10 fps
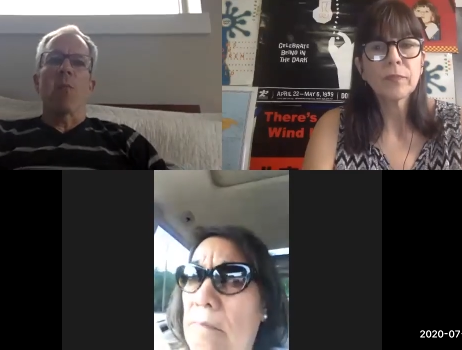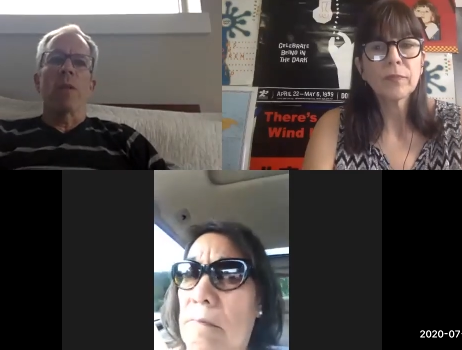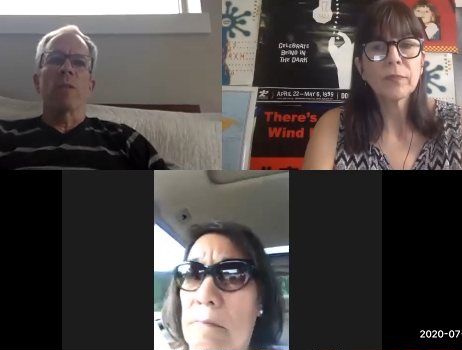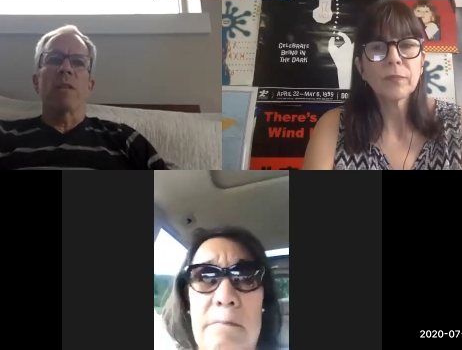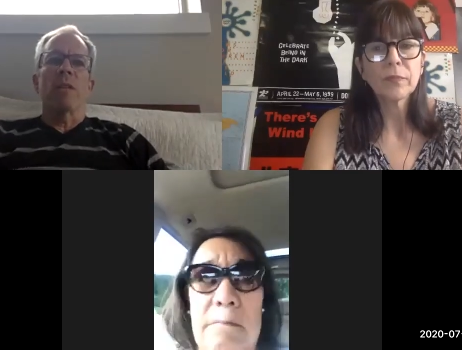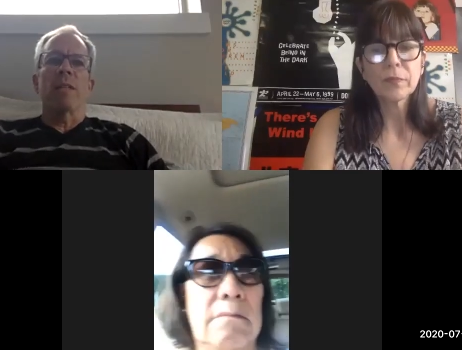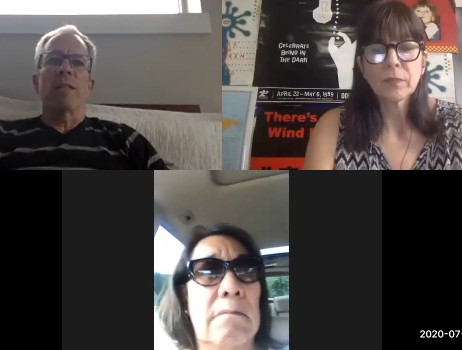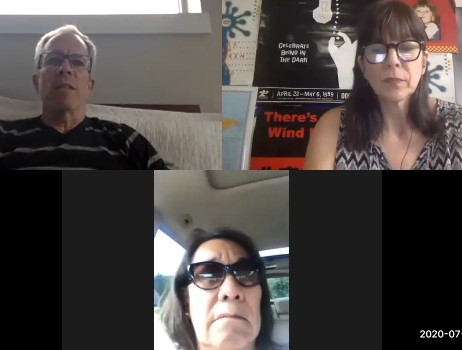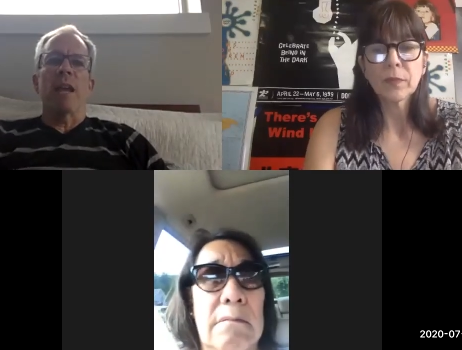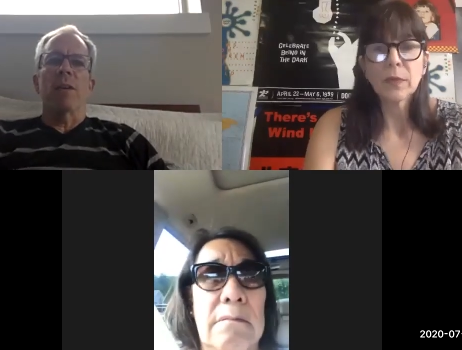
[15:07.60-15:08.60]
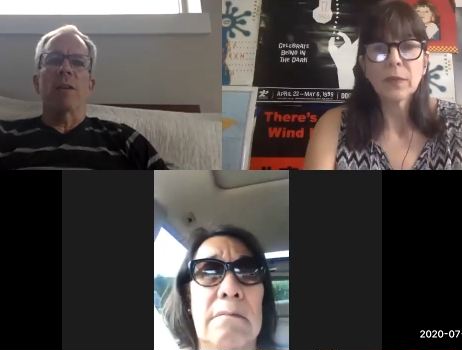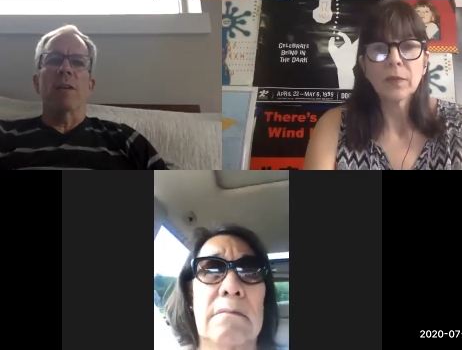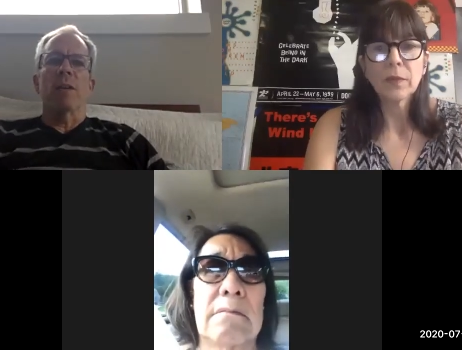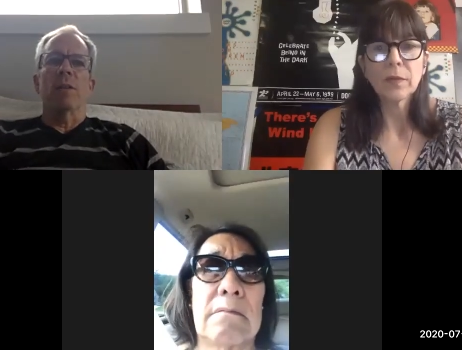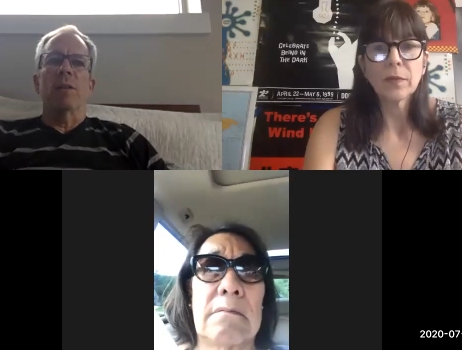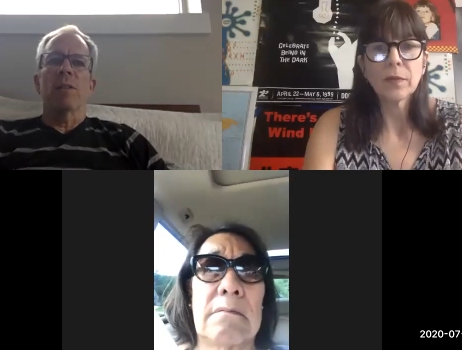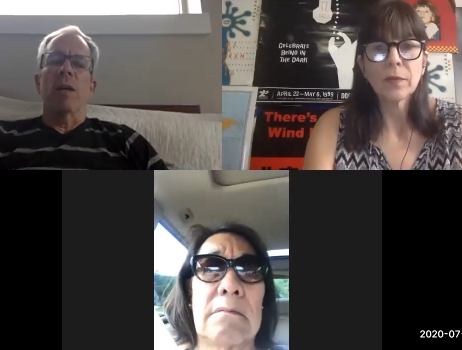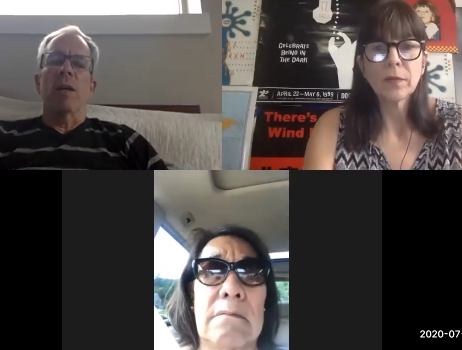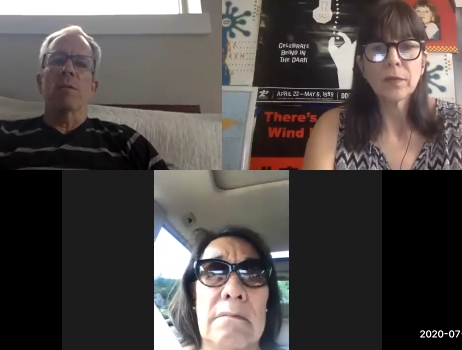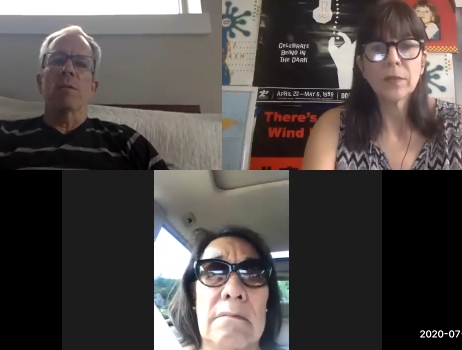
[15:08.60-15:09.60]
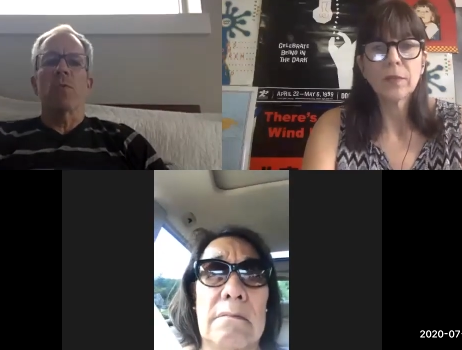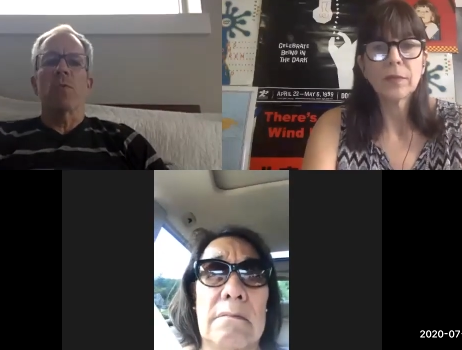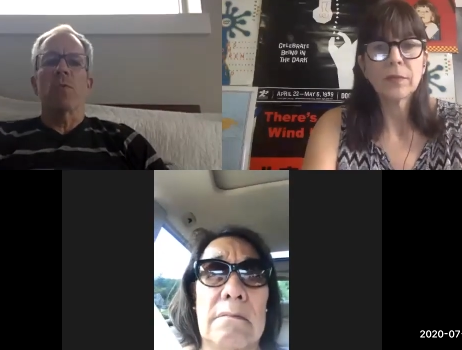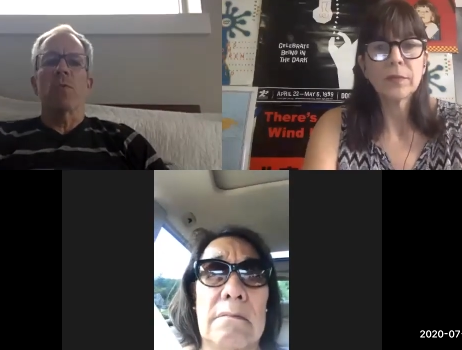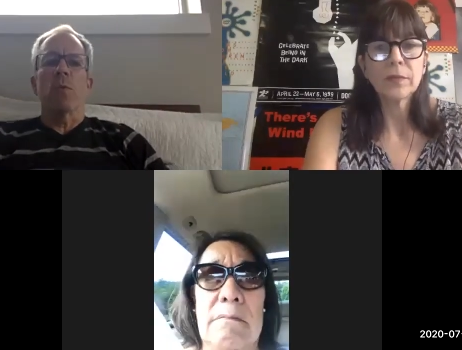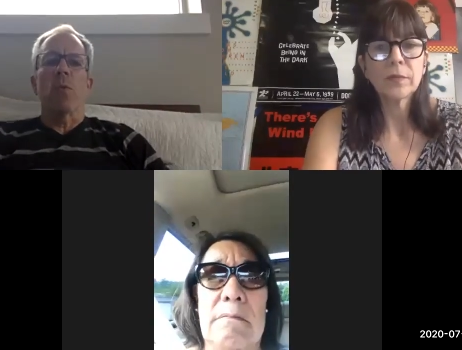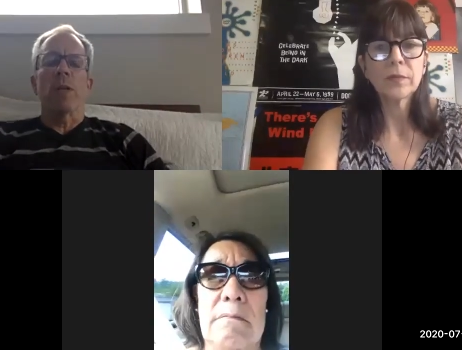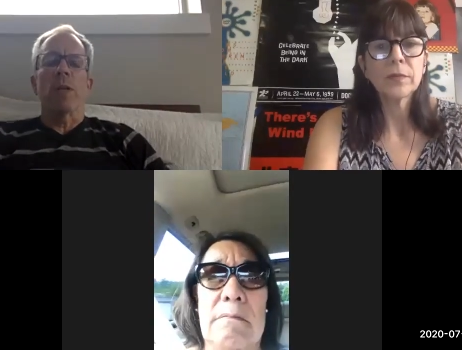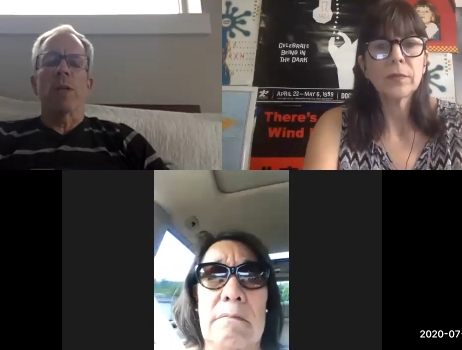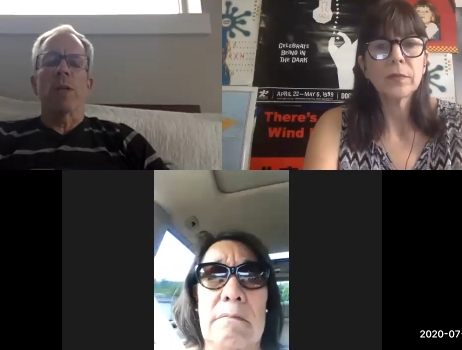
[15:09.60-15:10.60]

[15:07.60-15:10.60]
Speaker 1: standard set set of standards for one